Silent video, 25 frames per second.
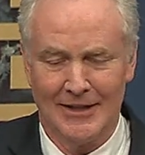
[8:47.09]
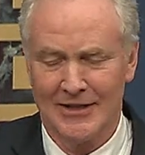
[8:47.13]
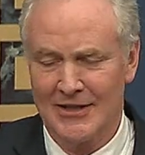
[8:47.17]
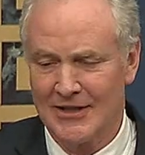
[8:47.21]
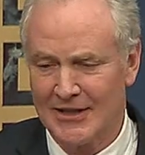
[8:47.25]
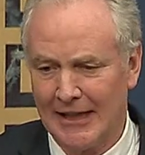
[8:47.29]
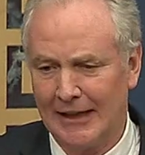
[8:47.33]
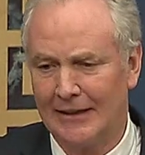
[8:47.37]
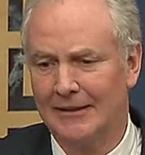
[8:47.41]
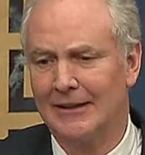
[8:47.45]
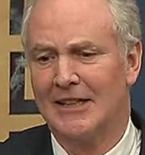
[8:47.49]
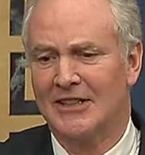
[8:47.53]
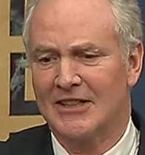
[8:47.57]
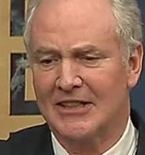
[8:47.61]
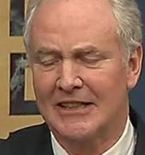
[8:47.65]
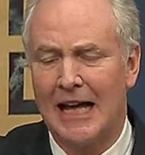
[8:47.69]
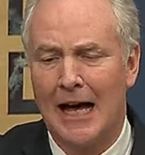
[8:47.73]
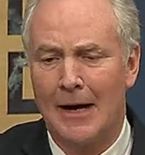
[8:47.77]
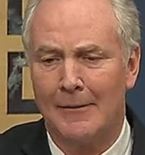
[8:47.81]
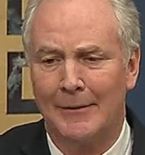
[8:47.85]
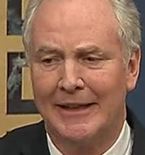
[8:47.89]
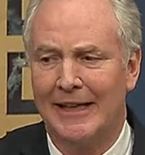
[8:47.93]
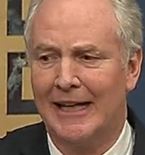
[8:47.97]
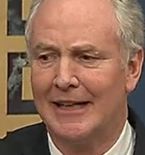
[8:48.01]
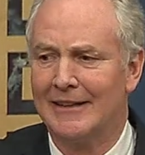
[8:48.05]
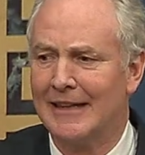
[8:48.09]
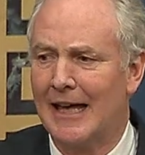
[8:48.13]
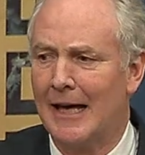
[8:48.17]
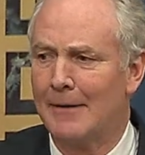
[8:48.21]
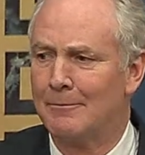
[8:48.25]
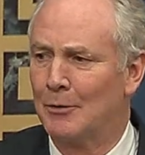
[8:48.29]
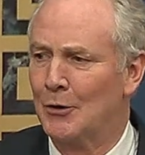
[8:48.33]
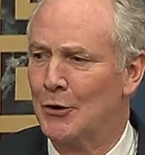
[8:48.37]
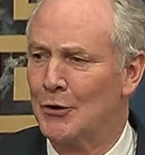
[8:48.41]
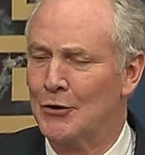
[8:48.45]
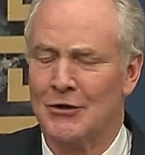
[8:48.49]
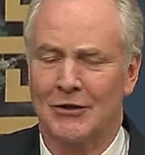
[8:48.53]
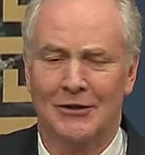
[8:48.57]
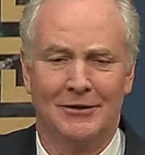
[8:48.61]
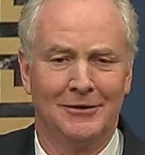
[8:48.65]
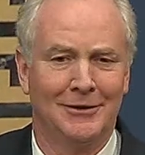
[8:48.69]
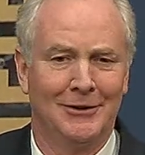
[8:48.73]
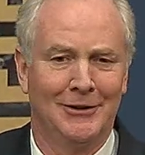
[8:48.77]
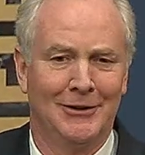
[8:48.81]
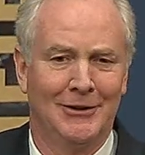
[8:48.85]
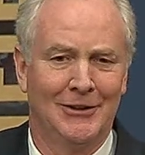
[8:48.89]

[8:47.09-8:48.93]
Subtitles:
say, let's nominate that person